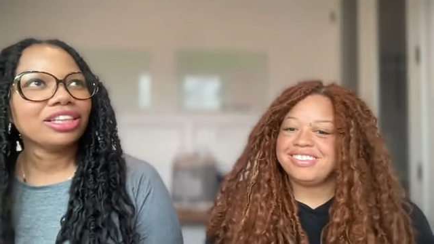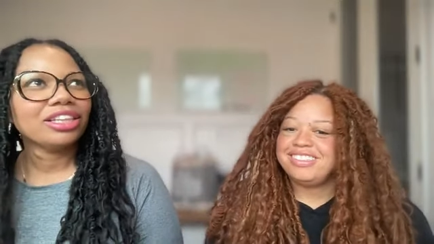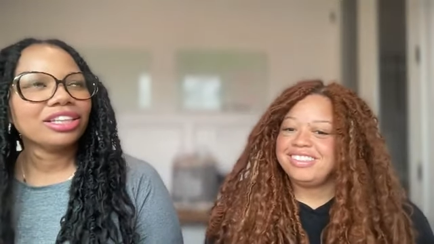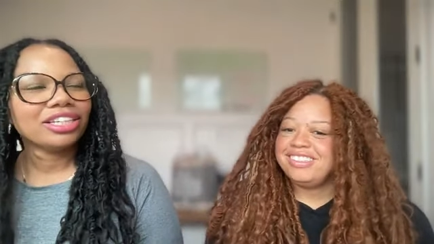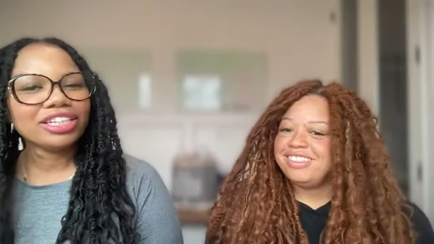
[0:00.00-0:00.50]

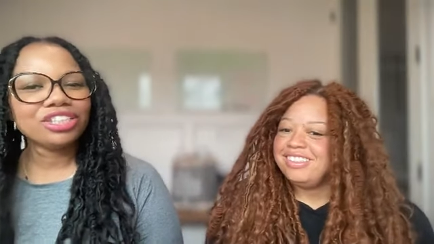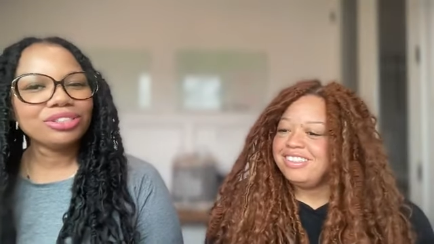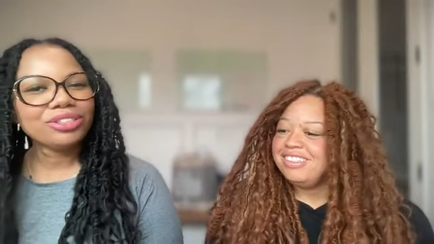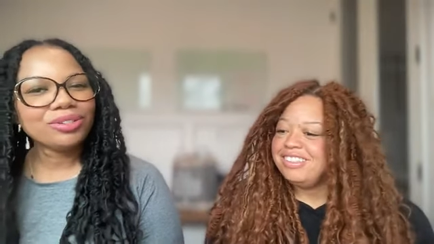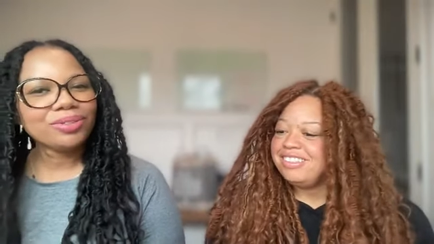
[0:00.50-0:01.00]
Speaker 1: look at
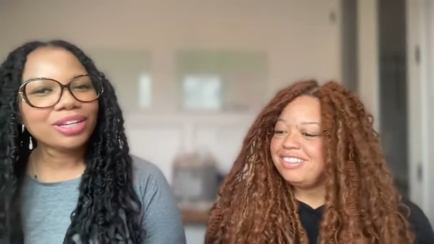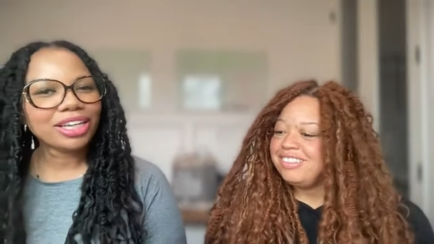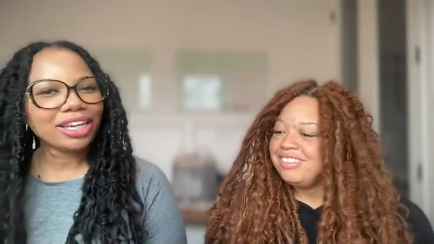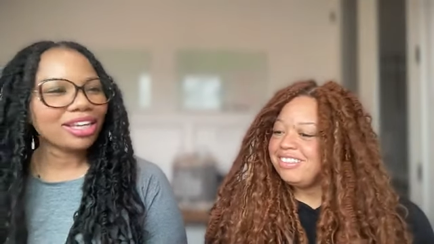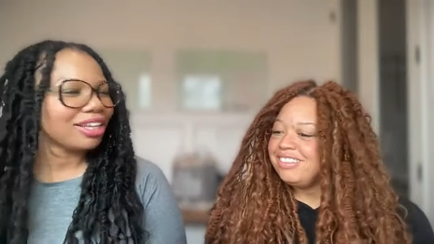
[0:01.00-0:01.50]
you doing
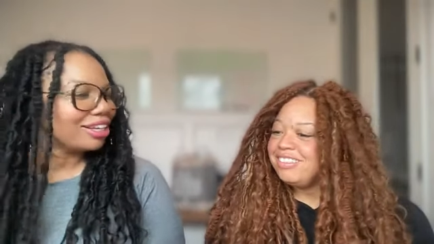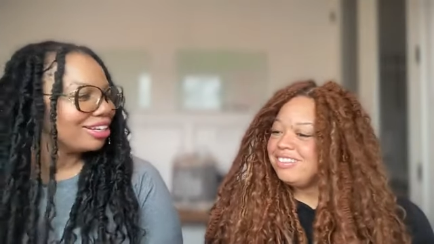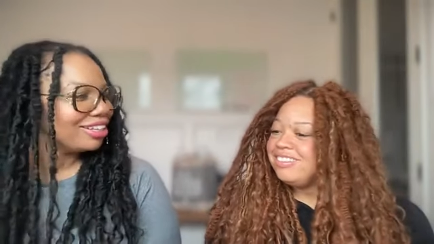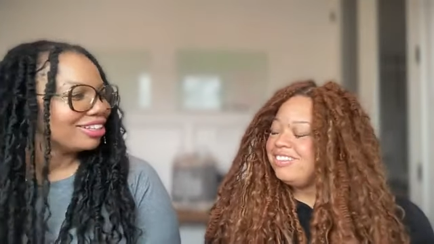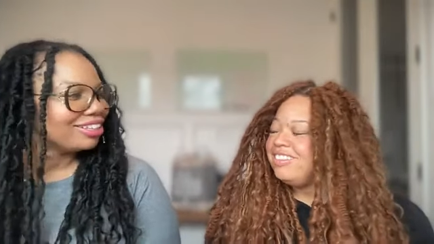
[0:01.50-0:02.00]
it
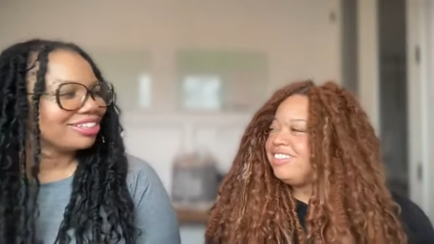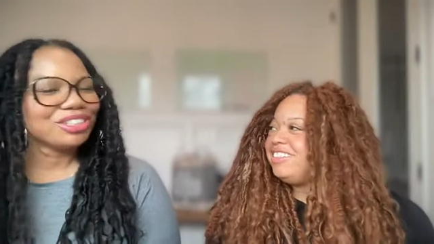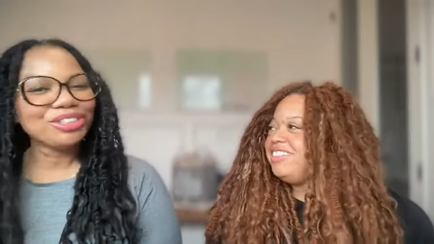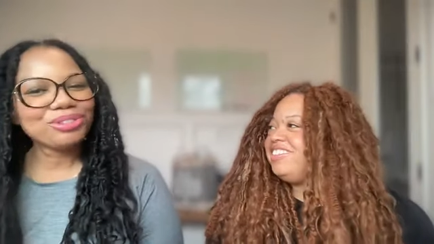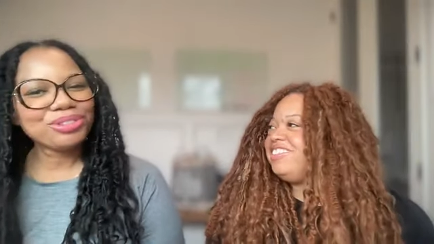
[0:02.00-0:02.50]
look
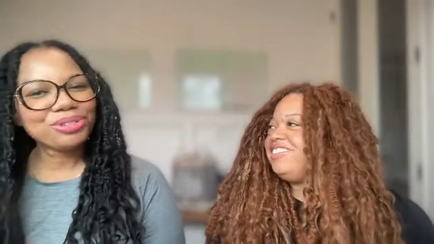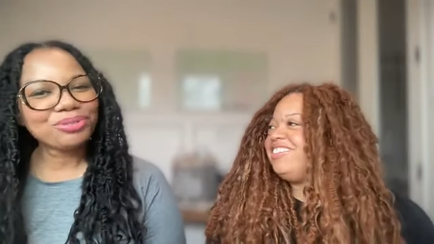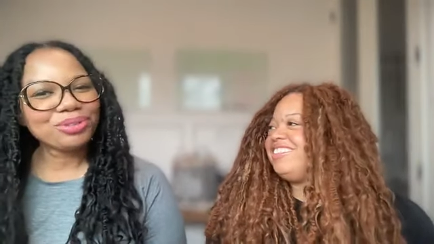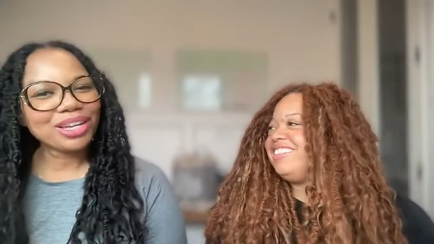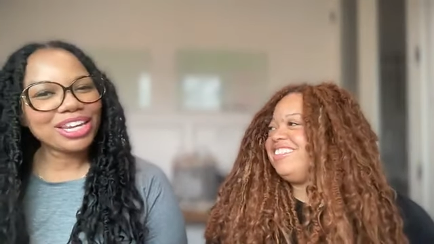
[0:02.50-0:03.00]
at you
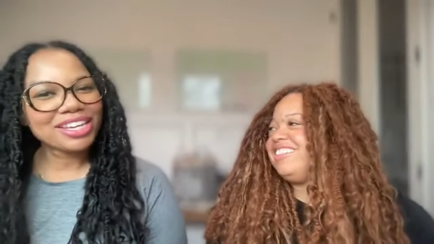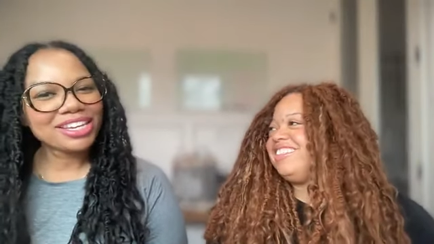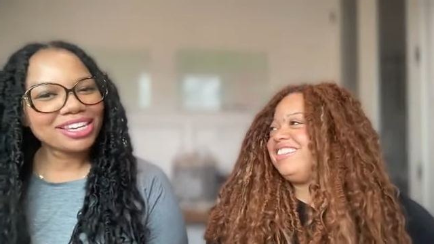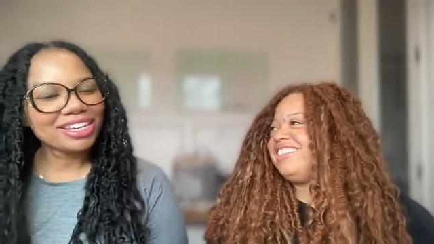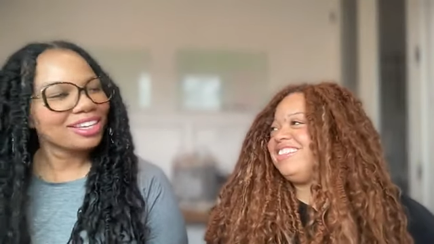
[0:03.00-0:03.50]
doing
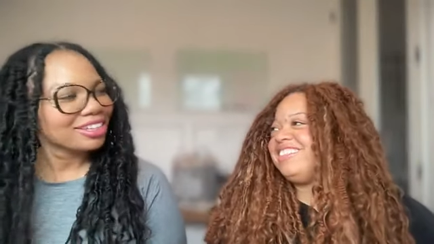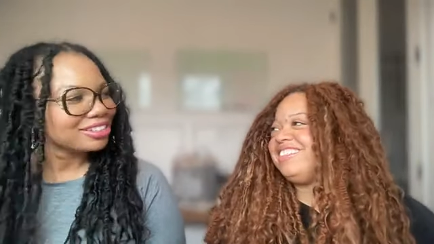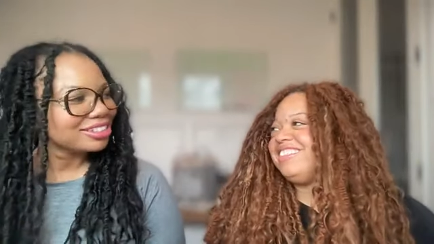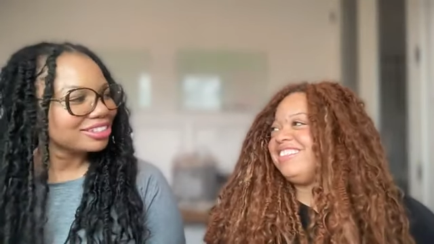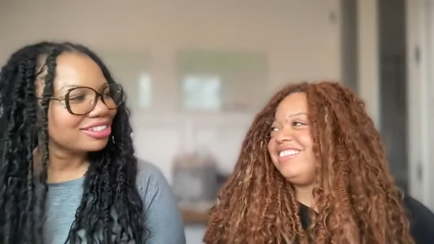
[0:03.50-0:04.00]
it,
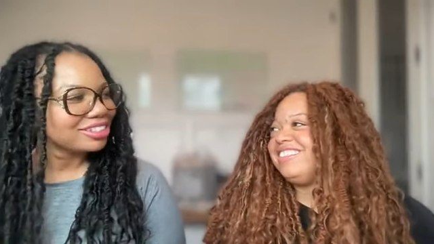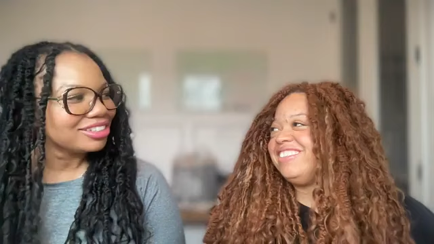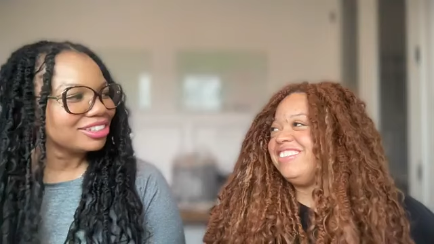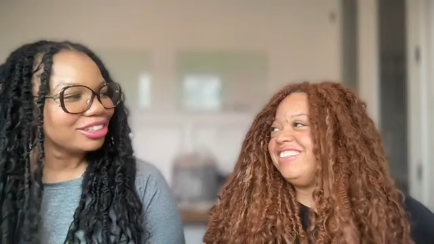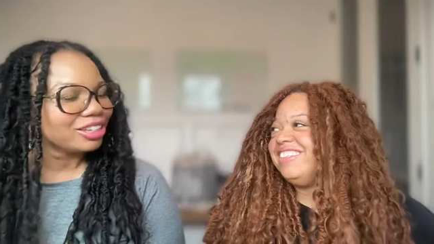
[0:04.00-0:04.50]

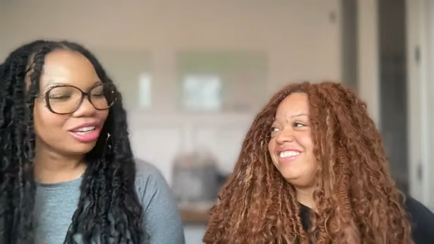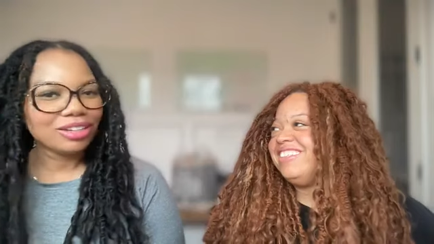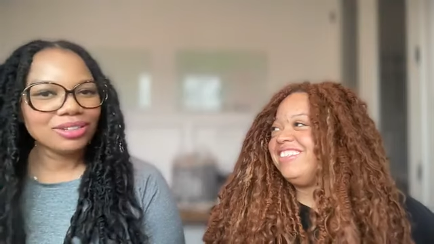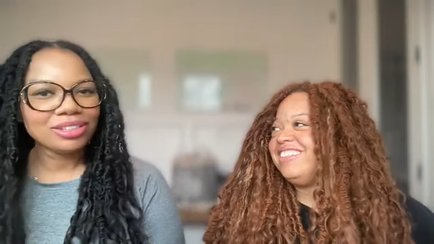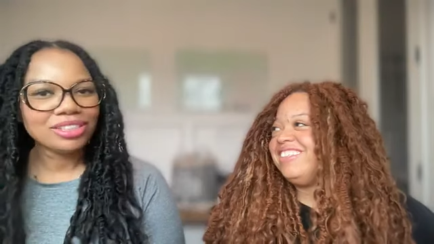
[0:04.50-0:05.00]
you
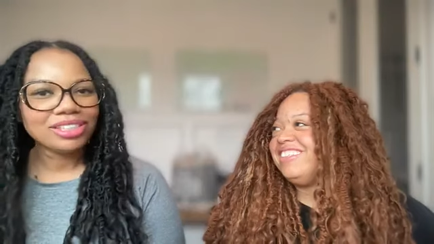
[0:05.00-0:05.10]
know?